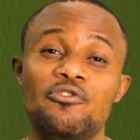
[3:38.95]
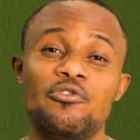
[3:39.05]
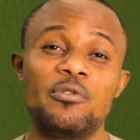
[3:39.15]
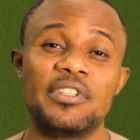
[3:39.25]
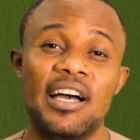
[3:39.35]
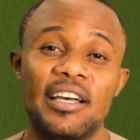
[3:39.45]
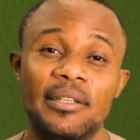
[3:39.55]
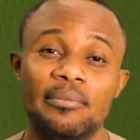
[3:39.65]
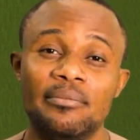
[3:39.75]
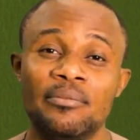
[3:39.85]
control
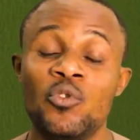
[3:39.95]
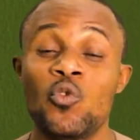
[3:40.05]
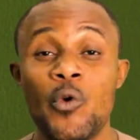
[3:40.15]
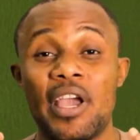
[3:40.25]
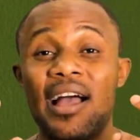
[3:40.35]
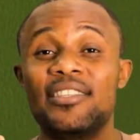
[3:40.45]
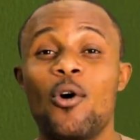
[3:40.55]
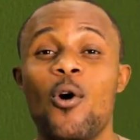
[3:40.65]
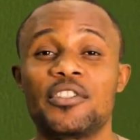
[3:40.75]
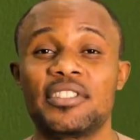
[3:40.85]
time. We
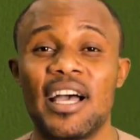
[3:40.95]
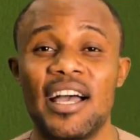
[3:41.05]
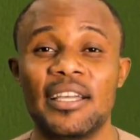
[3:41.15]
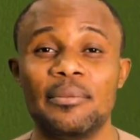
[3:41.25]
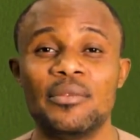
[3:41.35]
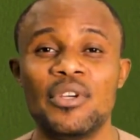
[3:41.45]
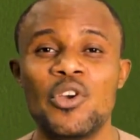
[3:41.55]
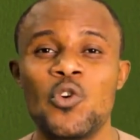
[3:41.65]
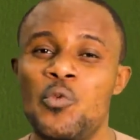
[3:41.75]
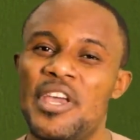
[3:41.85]
can't hoard time.
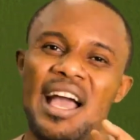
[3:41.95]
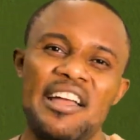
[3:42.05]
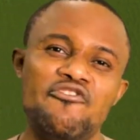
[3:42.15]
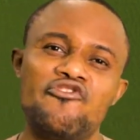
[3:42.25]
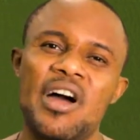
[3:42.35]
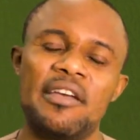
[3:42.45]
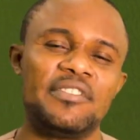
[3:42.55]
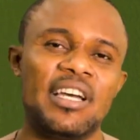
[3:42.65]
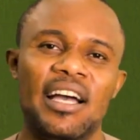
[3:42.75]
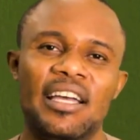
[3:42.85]
We can't
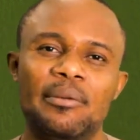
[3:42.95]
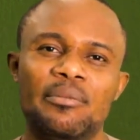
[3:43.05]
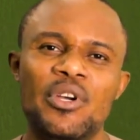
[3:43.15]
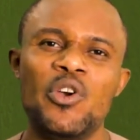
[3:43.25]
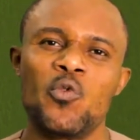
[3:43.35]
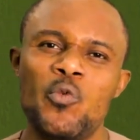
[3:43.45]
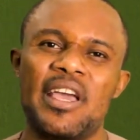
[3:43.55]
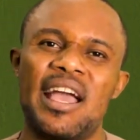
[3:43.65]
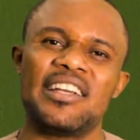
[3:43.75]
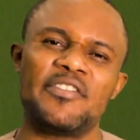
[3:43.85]
drive time.
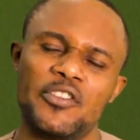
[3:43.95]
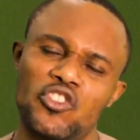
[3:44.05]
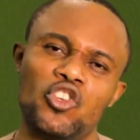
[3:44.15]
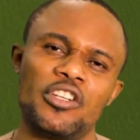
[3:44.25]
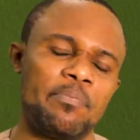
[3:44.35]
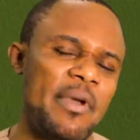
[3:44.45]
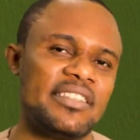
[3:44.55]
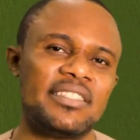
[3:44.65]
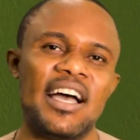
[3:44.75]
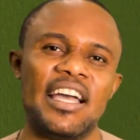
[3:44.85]
We can't
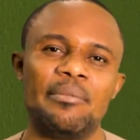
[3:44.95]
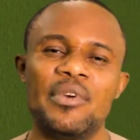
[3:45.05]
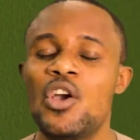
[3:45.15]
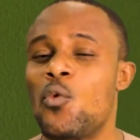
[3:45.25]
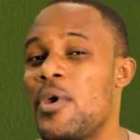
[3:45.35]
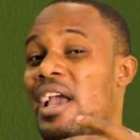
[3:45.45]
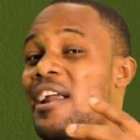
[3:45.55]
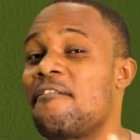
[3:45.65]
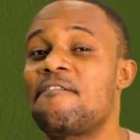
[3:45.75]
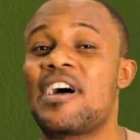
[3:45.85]
short-pace time. We
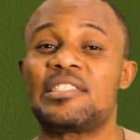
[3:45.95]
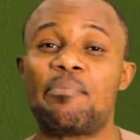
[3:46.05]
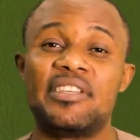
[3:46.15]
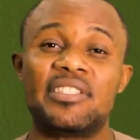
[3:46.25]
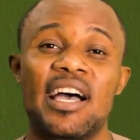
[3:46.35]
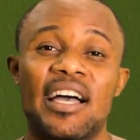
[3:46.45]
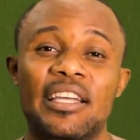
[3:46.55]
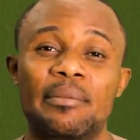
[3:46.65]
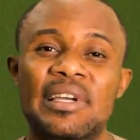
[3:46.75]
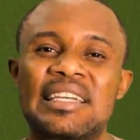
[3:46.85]
can't fast-pace
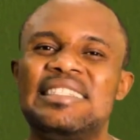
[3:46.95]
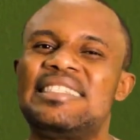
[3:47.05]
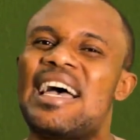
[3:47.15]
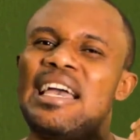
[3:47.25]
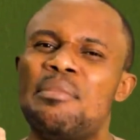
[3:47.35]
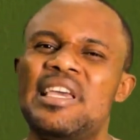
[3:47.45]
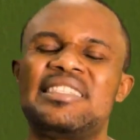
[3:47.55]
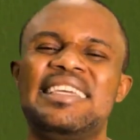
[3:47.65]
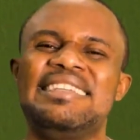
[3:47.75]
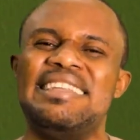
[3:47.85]
time. Time
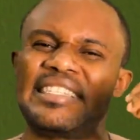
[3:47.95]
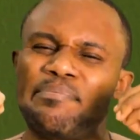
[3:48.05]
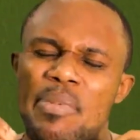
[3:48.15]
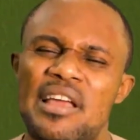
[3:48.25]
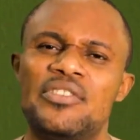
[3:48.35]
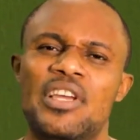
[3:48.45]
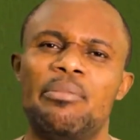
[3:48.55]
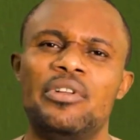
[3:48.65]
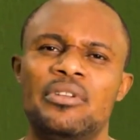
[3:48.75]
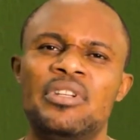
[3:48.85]
is
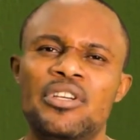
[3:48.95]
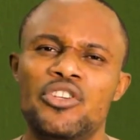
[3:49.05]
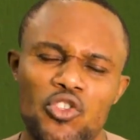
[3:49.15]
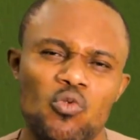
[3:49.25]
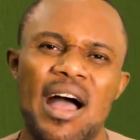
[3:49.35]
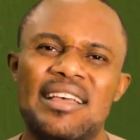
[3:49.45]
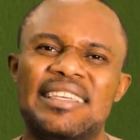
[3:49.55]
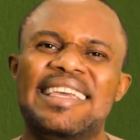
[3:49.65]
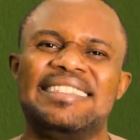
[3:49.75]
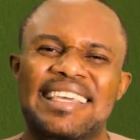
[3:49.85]
indispensable to
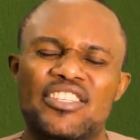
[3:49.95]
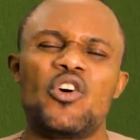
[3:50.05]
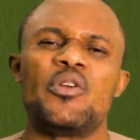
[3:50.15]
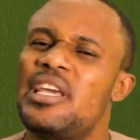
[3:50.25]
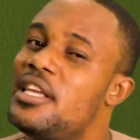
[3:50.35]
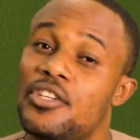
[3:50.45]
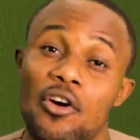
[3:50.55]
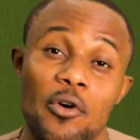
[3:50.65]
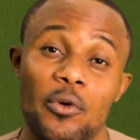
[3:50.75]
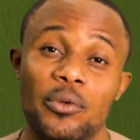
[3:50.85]
us. It is on its
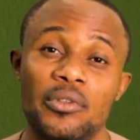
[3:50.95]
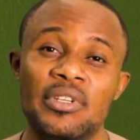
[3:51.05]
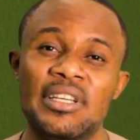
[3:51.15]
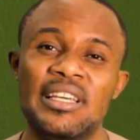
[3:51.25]
own.